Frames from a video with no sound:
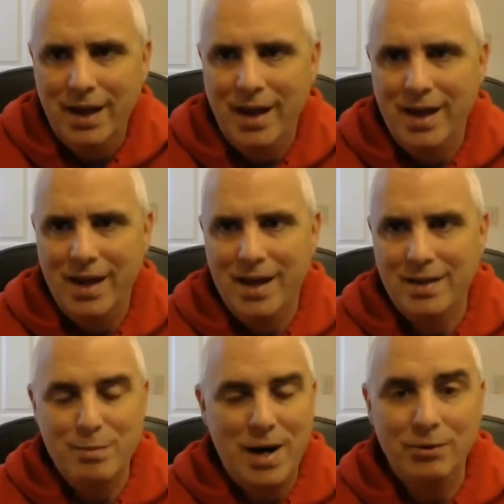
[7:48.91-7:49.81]
And,
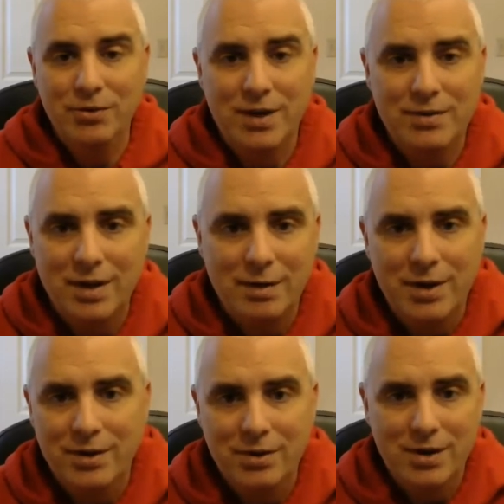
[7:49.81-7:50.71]
and, the Bible says
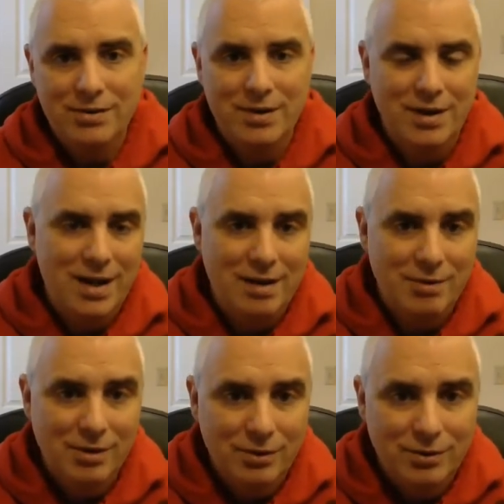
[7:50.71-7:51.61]
anybody who calls on the
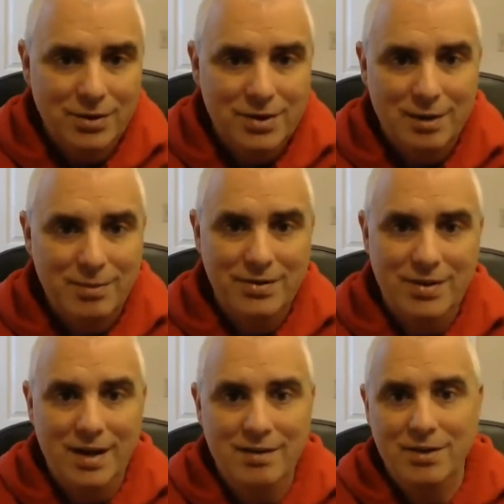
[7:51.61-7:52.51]
name of the Lord shall be
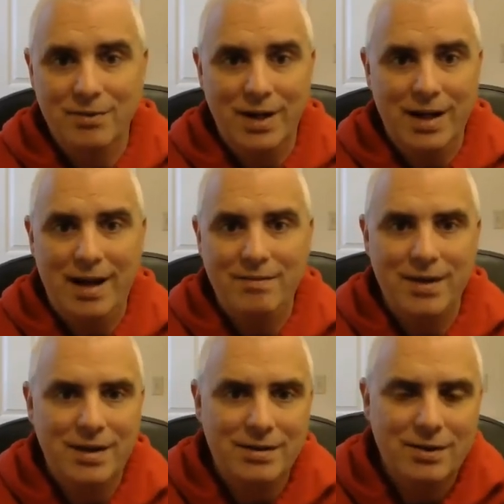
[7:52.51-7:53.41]
saved and we can have
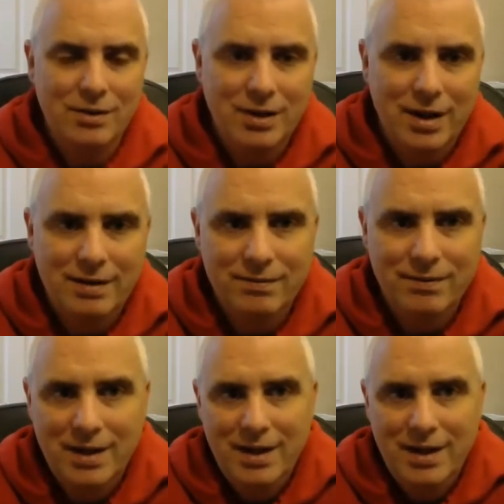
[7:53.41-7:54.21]
that eternal life.